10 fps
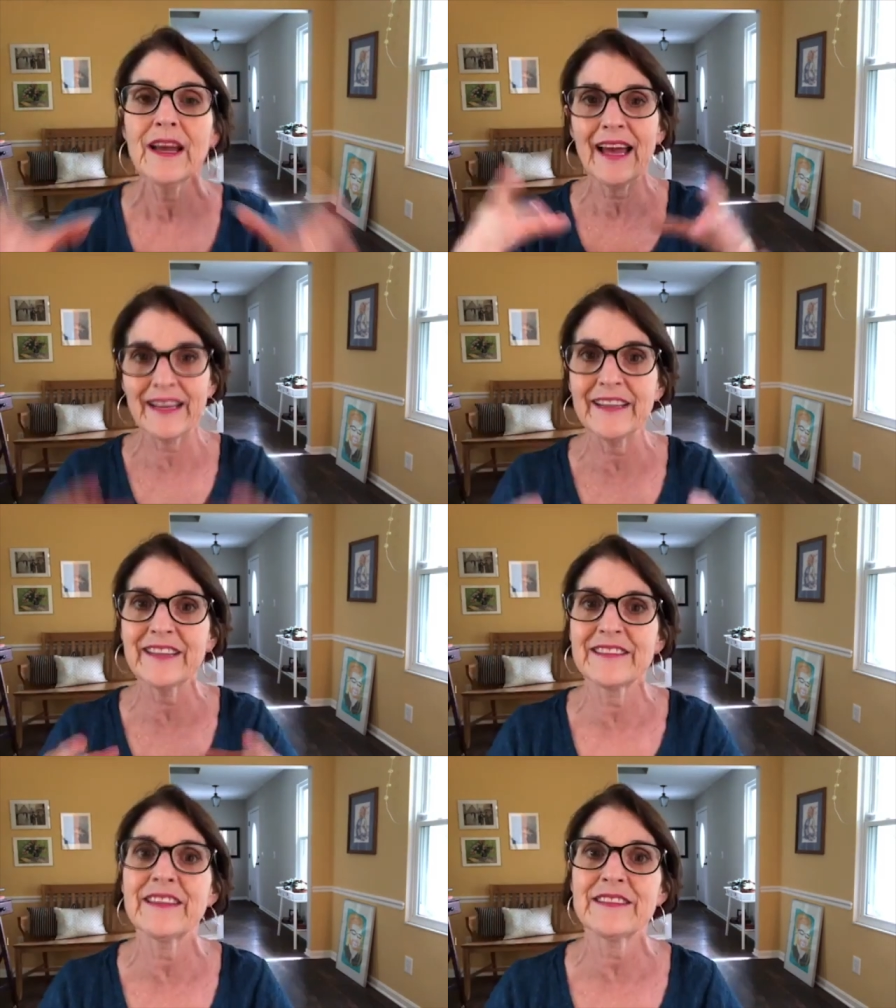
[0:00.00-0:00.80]
and it
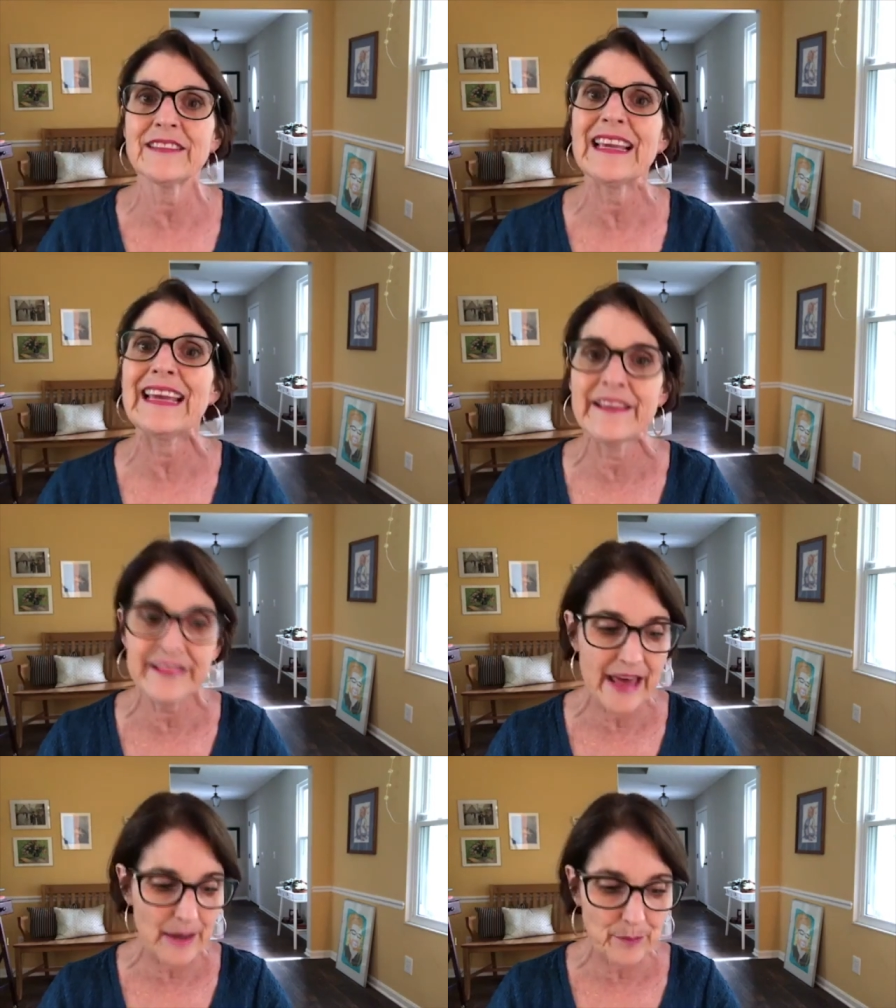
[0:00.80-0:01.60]
exists in
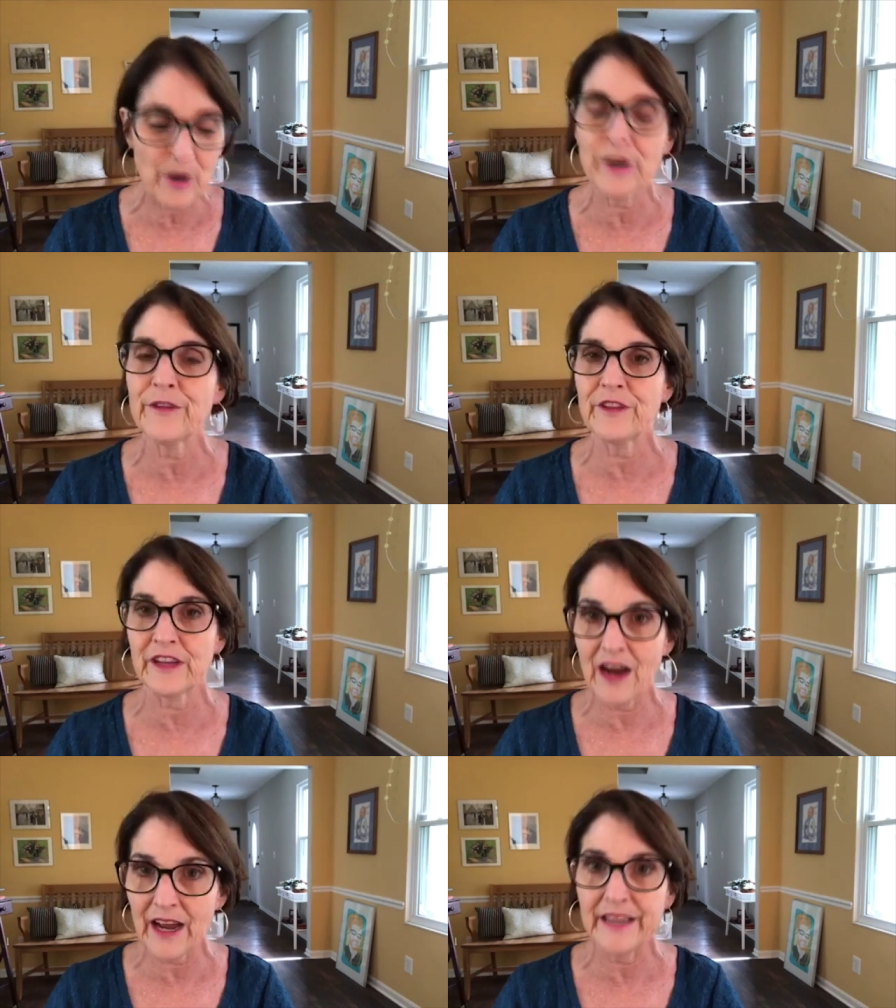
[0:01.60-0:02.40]
that part of the
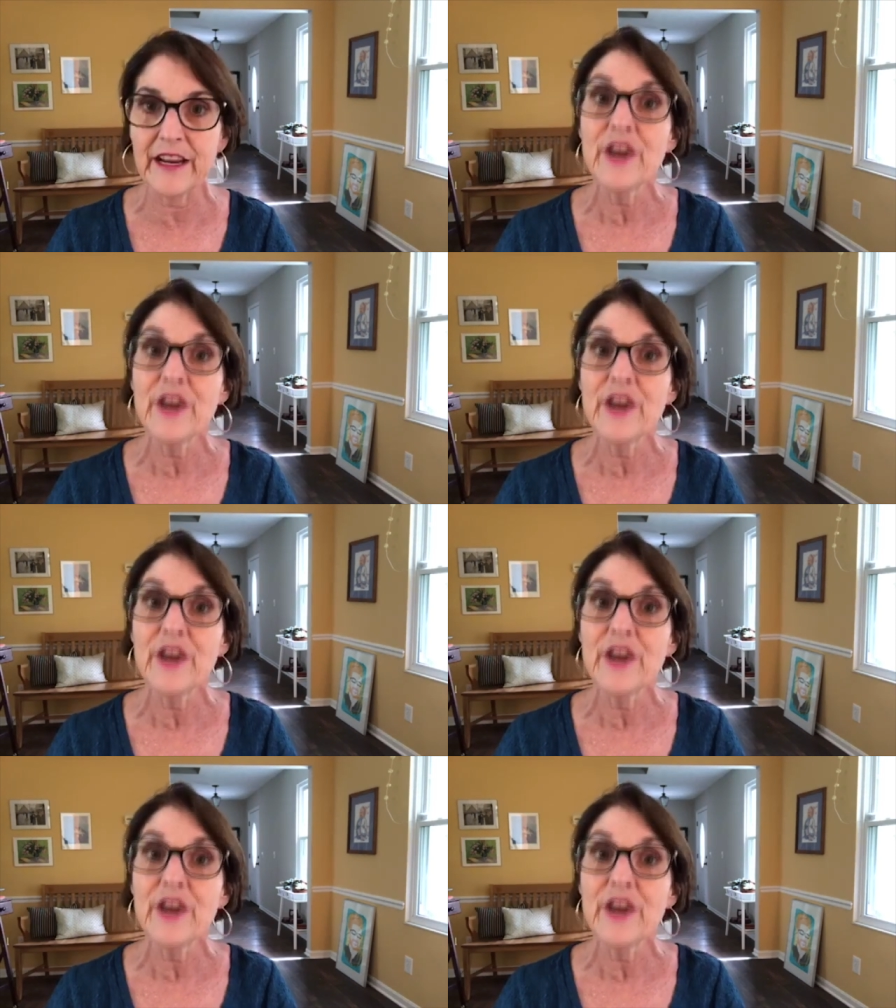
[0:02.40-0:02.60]
guide.